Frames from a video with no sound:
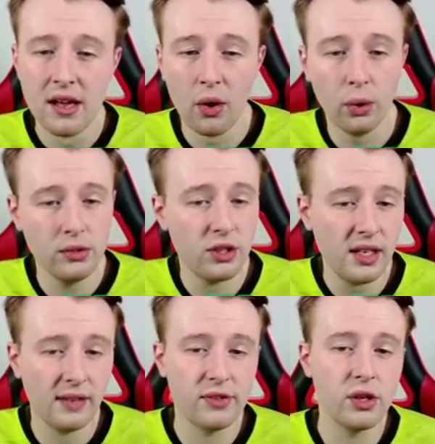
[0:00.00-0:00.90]
Hunter
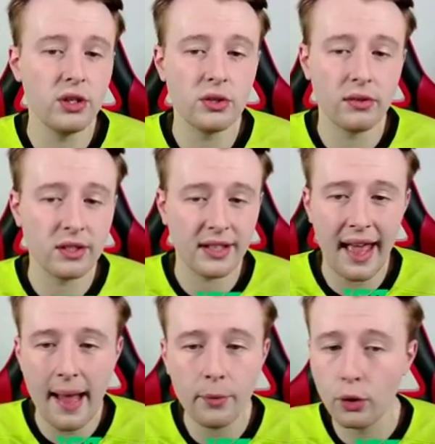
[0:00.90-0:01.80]
if you're going to use her as a
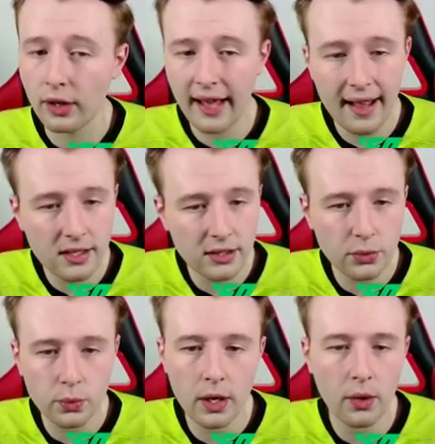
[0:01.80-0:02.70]
cam or a catalyst
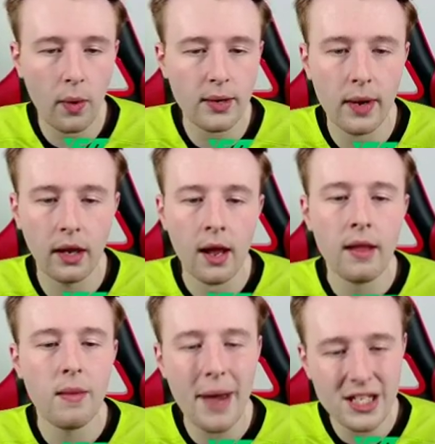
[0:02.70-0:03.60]
would work quite well.
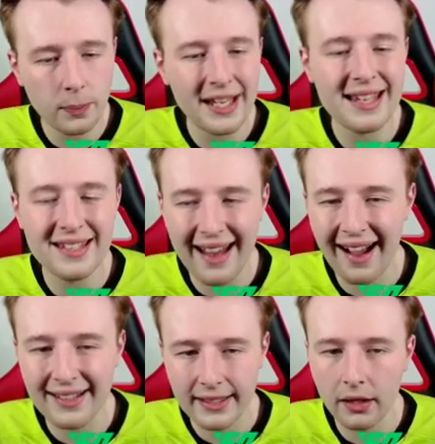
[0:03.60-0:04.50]
The page split isn't
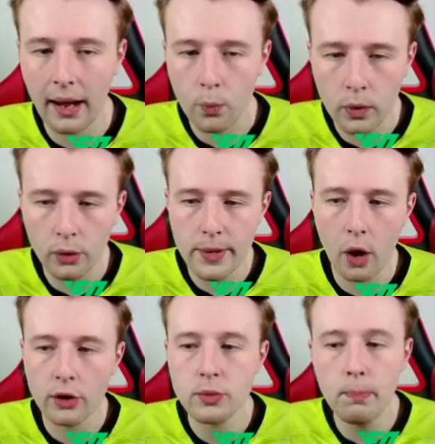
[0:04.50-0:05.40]
ideal, I will be
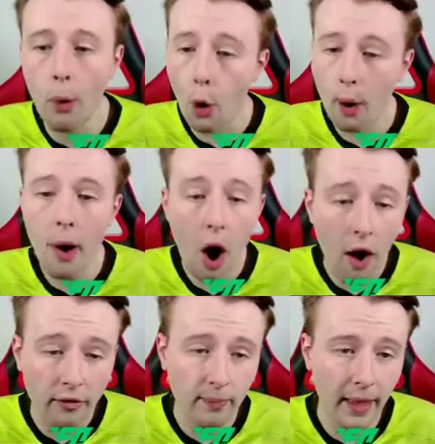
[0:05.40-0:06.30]
honest, but
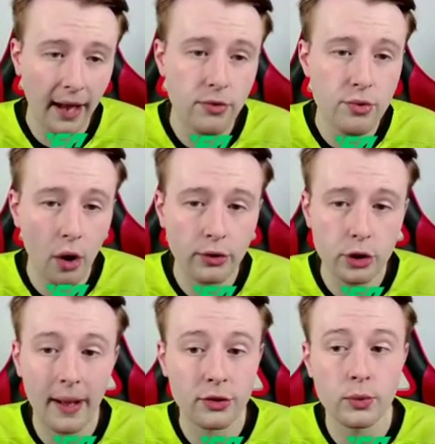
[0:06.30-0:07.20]
apart from that, not too
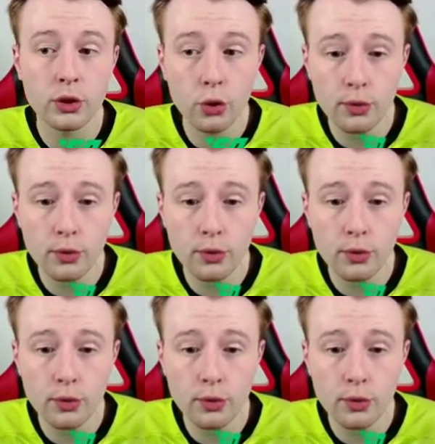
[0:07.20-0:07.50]
bad. So it does